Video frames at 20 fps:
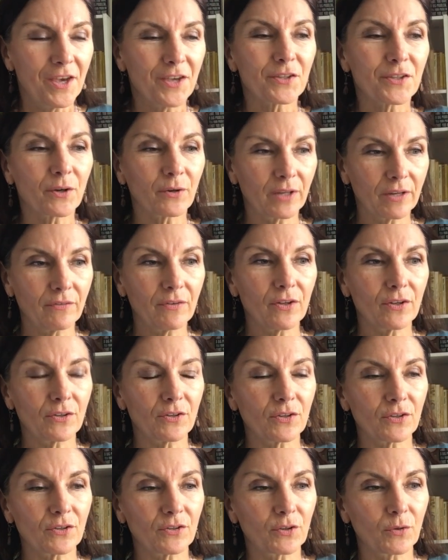So I'll give you a
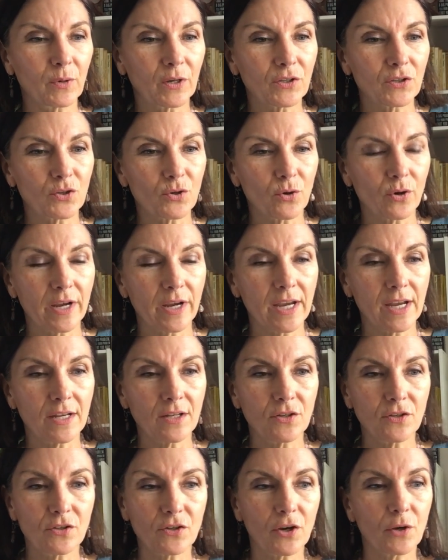quick story
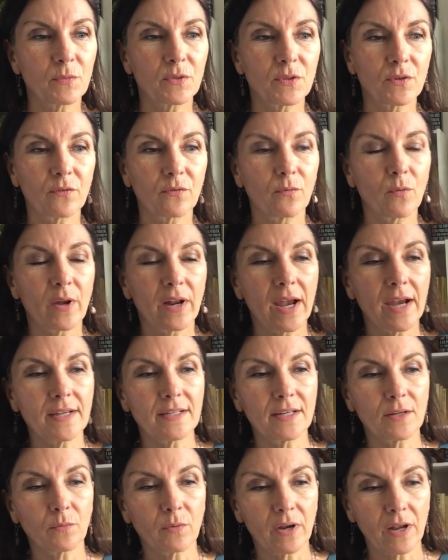in terms of what I
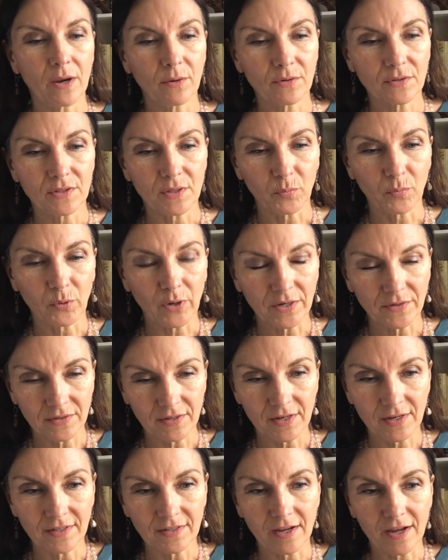did when I was the
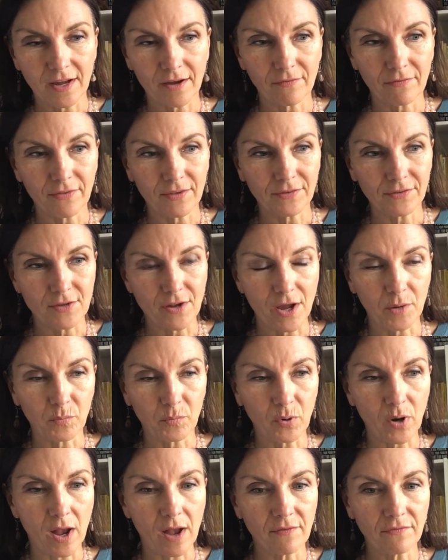president of this
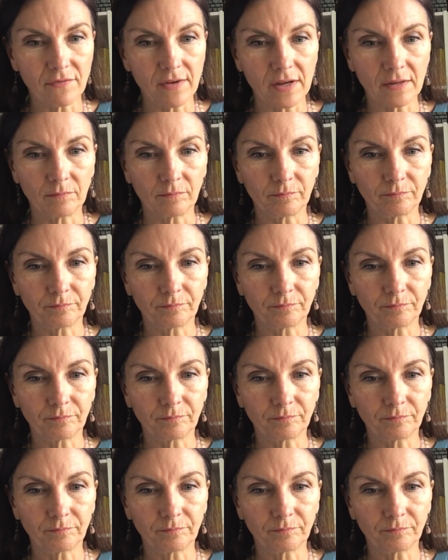nonprofit